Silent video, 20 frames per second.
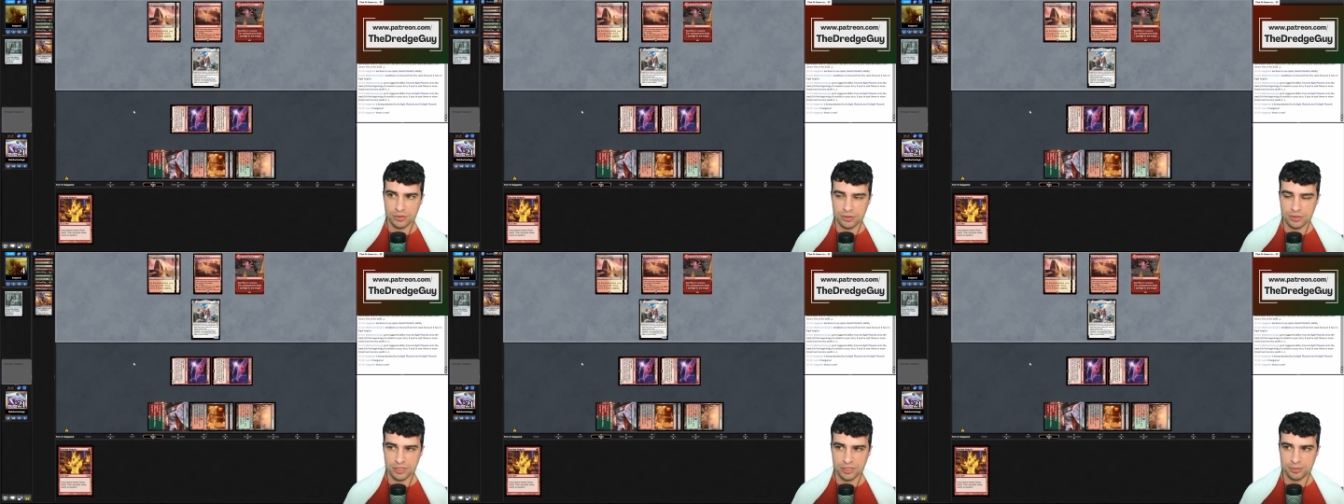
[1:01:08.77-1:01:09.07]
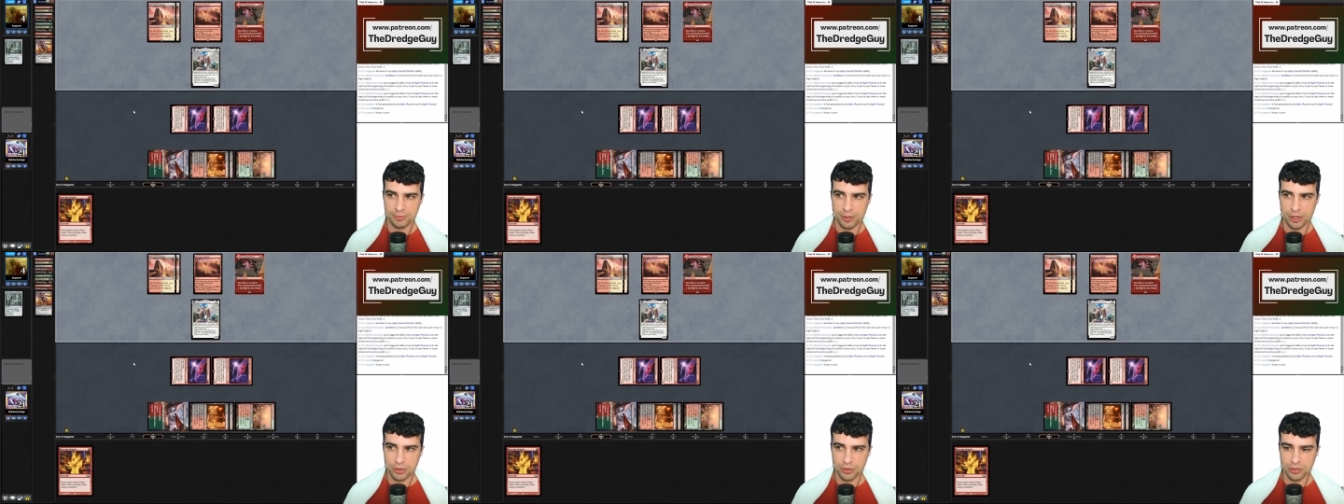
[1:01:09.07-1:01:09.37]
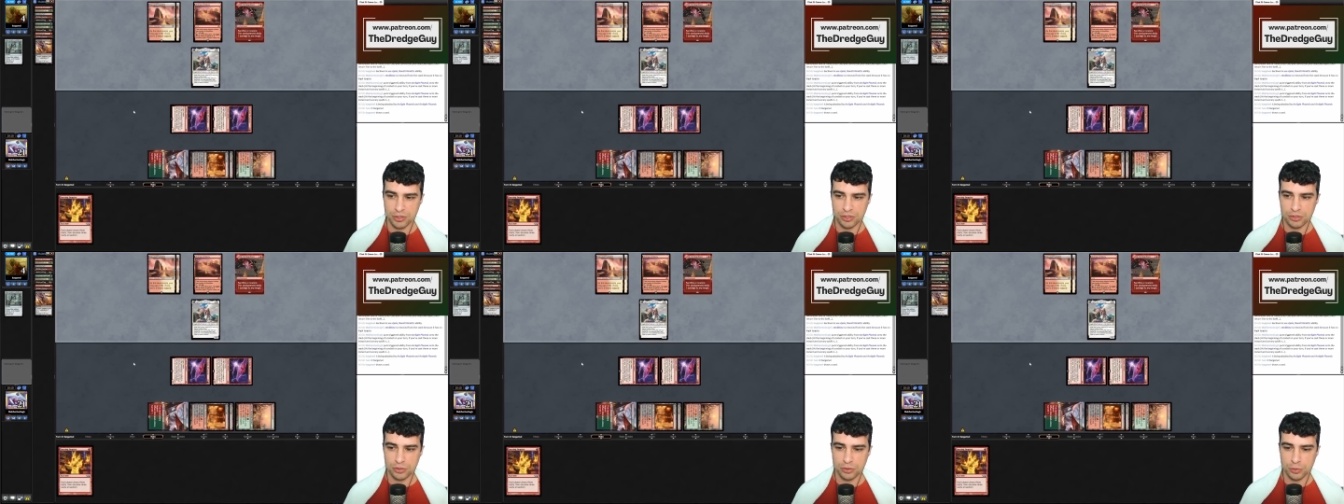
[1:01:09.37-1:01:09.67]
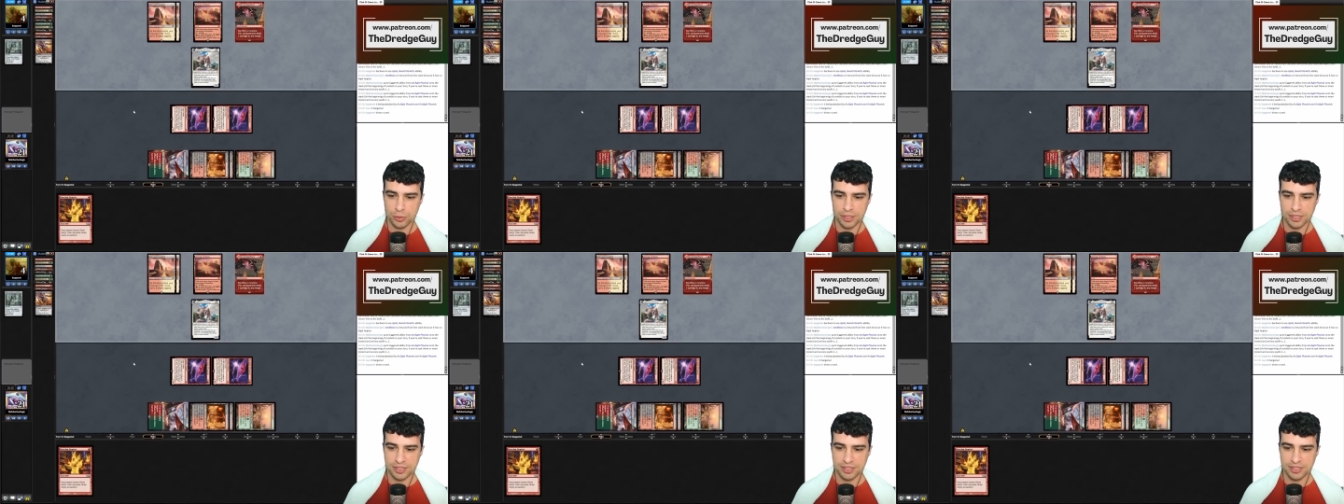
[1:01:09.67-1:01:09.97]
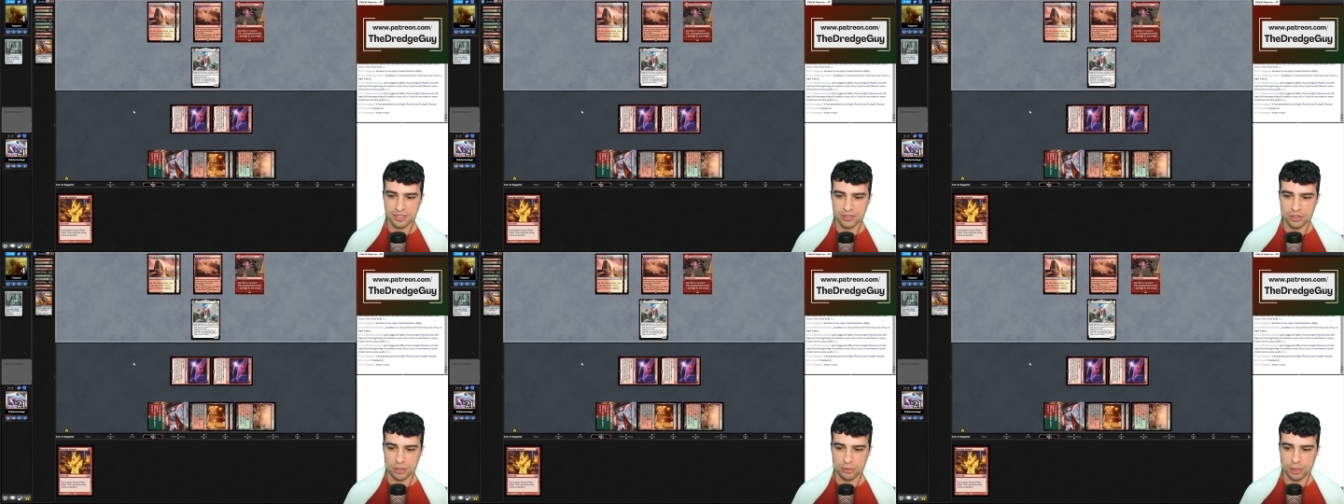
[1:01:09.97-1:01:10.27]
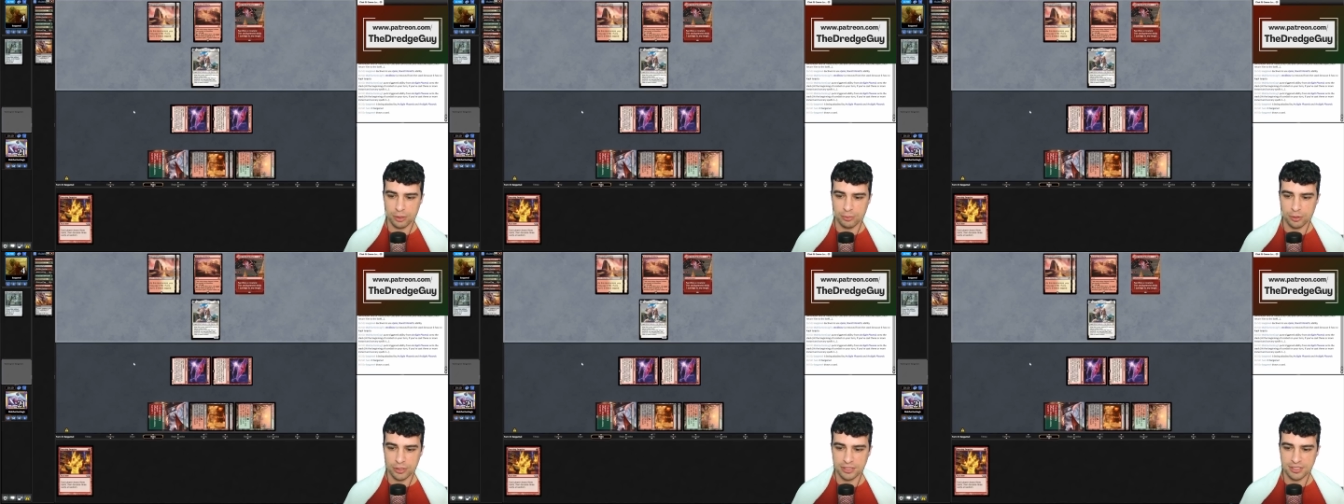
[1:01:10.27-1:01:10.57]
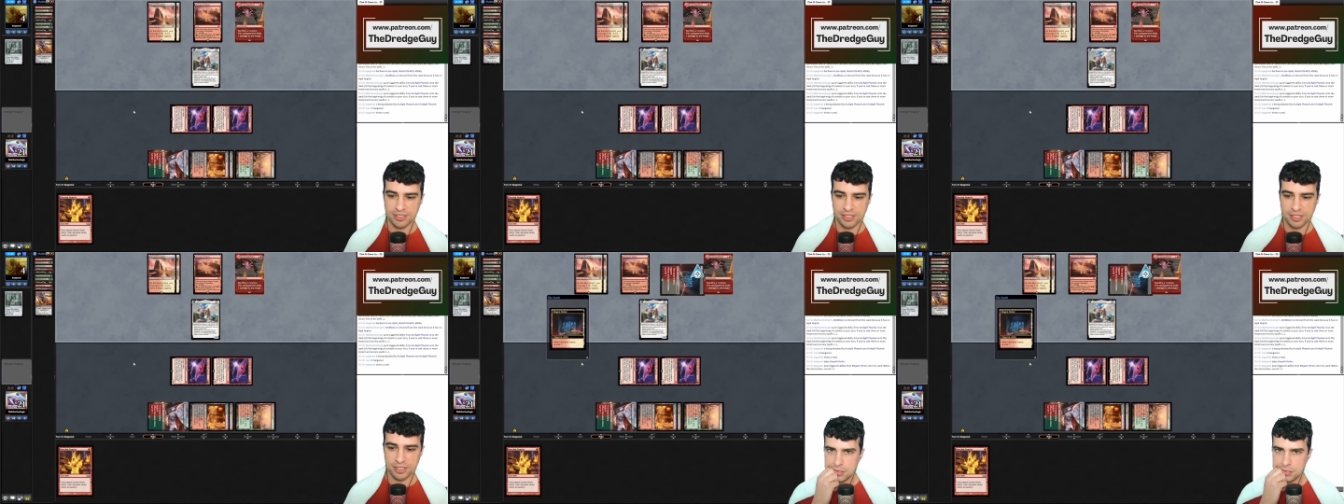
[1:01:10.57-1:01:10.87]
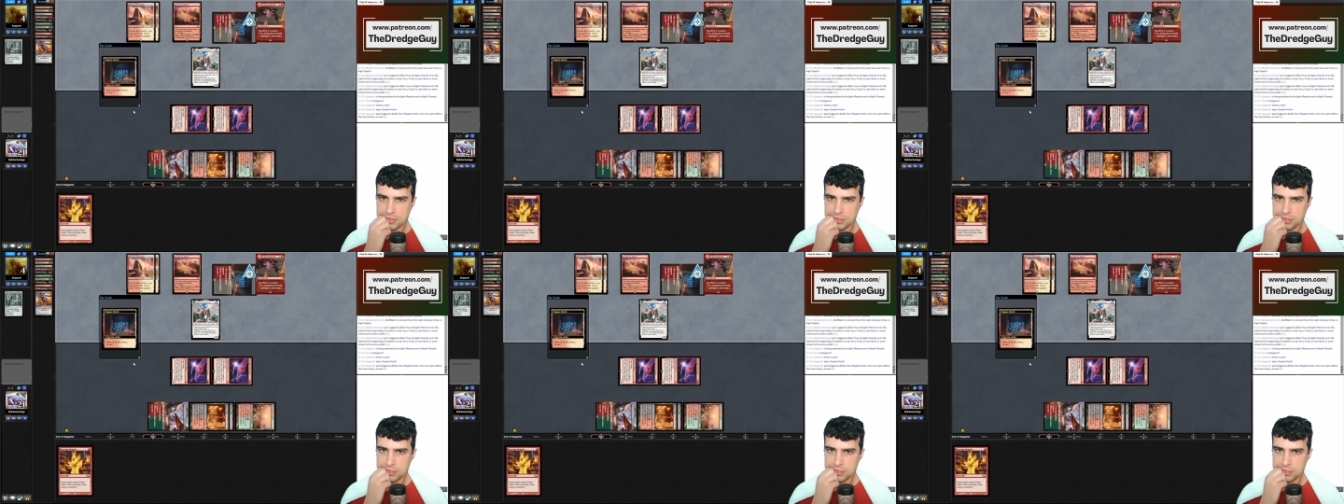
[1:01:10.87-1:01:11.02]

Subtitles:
spells to us on my opponent's turn.